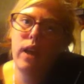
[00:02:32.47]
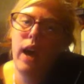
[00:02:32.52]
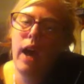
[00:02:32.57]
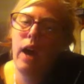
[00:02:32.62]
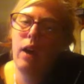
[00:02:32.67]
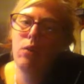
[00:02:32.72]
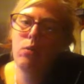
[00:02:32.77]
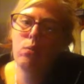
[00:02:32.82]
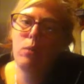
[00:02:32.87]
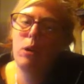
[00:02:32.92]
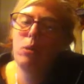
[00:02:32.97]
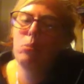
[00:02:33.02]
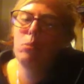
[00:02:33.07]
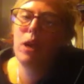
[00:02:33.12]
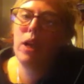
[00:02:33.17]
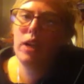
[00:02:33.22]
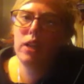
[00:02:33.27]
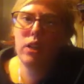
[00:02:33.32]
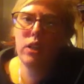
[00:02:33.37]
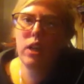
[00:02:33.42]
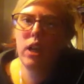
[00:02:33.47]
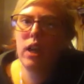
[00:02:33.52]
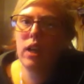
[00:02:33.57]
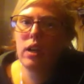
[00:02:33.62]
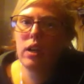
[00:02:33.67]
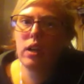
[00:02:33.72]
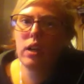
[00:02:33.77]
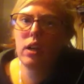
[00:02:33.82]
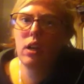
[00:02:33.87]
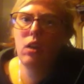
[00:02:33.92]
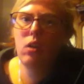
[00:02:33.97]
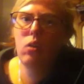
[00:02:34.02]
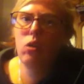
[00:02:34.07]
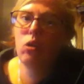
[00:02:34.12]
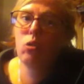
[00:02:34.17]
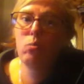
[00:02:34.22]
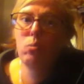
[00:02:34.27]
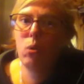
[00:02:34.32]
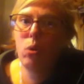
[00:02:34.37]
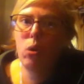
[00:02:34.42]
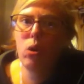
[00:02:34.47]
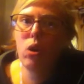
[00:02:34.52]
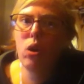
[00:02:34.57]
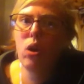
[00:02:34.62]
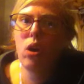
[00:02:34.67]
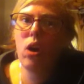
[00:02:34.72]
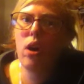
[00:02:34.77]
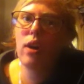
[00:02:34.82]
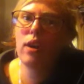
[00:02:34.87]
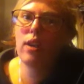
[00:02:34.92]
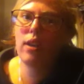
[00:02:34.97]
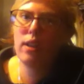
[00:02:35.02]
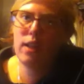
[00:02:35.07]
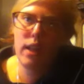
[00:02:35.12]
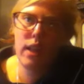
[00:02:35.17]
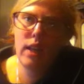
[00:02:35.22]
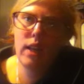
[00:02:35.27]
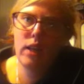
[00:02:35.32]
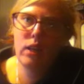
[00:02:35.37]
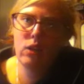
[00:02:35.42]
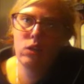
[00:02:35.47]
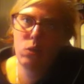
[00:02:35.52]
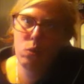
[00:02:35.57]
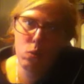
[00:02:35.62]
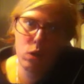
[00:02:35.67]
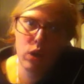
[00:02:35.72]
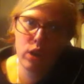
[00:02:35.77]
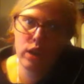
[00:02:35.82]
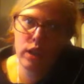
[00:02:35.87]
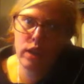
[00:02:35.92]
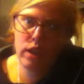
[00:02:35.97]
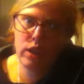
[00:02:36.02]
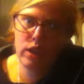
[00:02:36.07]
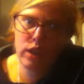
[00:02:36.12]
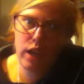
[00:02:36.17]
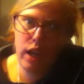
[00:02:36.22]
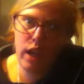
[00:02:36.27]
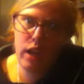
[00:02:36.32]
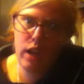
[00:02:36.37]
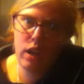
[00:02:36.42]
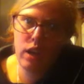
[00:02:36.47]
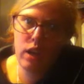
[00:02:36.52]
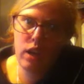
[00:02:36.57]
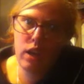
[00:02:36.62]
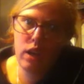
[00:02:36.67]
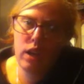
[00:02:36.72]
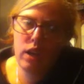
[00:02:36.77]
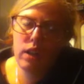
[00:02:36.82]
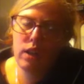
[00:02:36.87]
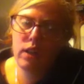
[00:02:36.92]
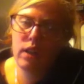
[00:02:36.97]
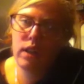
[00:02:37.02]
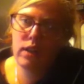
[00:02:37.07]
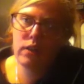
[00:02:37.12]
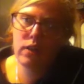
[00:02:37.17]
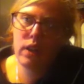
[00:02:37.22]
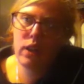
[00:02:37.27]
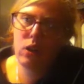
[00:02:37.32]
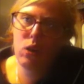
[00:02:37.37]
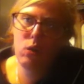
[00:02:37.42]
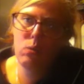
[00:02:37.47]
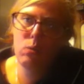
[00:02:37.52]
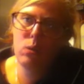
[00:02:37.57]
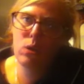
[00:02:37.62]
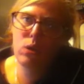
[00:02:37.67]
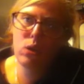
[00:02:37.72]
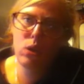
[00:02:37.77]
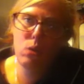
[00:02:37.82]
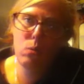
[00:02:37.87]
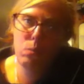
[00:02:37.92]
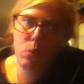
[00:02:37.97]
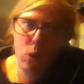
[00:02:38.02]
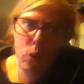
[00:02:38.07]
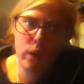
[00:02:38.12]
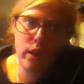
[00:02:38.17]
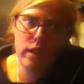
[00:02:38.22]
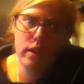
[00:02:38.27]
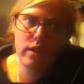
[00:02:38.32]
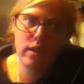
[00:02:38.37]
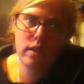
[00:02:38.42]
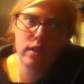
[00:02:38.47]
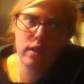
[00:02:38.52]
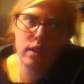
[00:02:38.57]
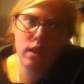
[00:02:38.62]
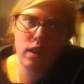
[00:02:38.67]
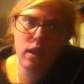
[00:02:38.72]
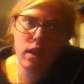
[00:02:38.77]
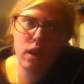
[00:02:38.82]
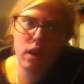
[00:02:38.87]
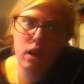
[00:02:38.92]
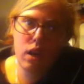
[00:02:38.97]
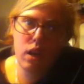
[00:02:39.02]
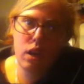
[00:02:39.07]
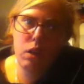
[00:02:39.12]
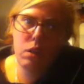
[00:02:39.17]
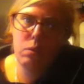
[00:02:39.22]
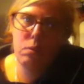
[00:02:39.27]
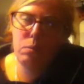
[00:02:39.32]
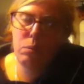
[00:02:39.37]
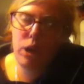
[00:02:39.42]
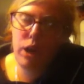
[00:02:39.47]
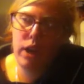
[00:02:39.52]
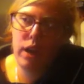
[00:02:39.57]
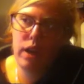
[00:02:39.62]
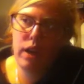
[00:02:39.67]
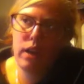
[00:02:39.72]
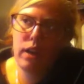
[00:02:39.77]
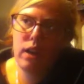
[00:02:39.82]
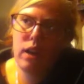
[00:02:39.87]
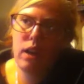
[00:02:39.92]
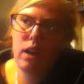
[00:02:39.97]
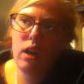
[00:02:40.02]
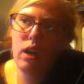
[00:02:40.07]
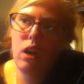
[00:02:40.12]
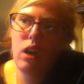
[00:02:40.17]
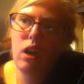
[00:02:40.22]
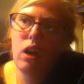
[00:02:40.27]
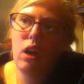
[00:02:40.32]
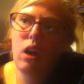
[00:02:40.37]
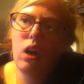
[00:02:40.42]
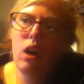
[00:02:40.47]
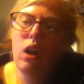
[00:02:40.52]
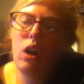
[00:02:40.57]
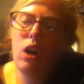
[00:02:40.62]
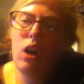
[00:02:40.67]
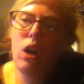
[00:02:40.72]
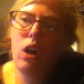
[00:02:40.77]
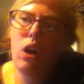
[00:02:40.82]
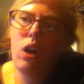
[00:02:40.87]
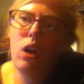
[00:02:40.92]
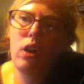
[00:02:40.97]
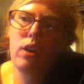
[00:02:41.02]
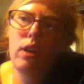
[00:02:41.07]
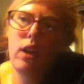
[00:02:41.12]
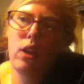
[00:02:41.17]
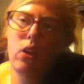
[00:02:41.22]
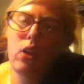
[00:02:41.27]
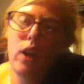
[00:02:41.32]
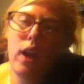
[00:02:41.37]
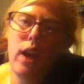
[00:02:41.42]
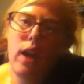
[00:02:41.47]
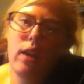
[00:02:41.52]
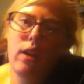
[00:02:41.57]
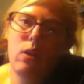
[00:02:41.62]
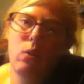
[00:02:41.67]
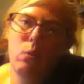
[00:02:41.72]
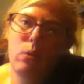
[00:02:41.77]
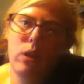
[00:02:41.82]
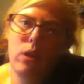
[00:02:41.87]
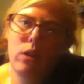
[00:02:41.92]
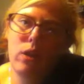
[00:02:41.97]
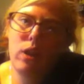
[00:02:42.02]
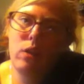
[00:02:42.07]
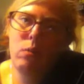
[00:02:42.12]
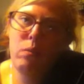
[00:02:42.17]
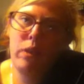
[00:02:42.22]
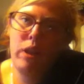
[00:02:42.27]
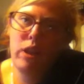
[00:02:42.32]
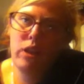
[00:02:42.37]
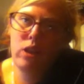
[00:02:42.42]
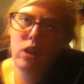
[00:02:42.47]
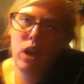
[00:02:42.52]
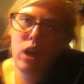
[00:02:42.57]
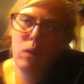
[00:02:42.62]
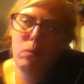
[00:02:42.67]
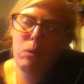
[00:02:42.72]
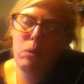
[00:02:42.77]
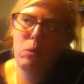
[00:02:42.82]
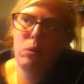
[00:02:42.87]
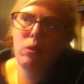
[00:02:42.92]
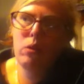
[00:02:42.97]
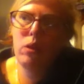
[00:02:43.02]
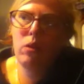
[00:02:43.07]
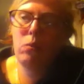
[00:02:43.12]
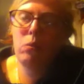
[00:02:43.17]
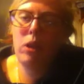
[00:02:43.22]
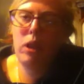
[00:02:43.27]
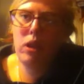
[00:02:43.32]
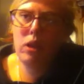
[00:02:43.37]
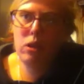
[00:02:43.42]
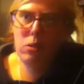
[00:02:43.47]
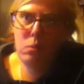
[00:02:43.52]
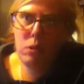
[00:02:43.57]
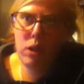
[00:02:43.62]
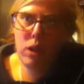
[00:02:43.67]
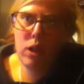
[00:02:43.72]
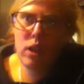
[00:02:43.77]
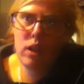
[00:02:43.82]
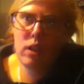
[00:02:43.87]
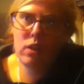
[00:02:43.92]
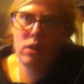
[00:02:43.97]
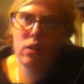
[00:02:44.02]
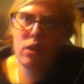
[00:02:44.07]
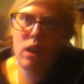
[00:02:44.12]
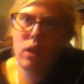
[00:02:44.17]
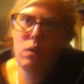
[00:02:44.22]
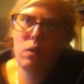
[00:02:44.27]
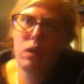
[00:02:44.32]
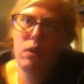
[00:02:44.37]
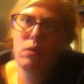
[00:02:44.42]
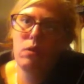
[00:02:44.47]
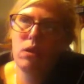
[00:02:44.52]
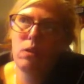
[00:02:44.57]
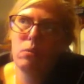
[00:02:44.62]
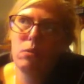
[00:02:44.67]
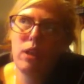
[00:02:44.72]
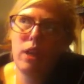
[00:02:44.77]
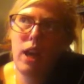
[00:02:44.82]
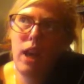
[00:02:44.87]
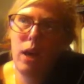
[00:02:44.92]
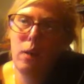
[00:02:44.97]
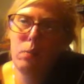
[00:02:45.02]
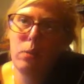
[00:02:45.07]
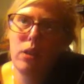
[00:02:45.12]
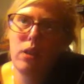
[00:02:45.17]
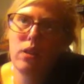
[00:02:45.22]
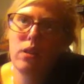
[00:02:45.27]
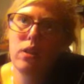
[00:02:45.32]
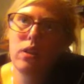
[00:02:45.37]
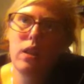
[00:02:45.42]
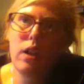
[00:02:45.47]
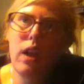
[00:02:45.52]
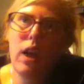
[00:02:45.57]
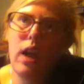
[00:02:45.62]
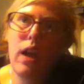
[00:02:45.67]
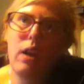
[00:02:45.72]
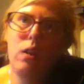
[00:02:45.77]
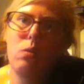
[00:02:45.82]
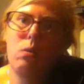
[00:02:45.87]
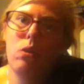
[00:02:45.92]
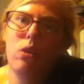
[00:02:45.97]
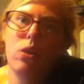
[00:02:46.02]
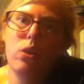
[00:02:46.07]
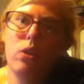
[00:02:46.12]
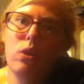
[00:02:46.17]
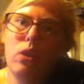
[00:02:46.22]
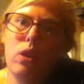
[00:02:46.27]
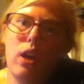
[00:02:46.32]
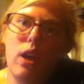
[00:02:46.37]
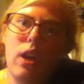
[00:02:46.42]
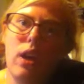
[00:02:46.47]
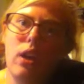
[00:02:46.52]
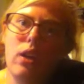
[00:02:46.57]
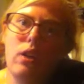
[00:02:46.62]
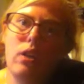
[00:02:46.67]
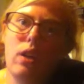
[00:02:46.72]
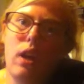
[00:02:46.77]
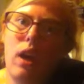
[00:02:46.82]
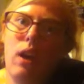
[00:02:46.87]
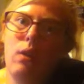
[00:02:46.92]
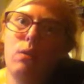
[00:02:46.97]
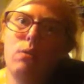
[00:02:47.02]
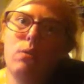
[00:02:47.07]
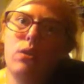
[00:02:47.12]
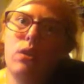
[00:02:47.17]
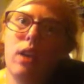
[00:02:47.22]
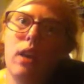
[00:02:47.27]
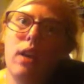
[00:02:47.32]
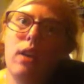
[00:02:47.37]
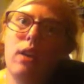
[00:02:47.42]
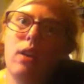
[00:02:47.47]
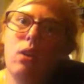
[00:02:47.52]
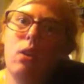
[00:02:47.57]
half my paycheck or more on getting to work each day. That's like almost no point. But on the other hand, it will give me a job, it will give me experience, so that way if something happens, then I will have said,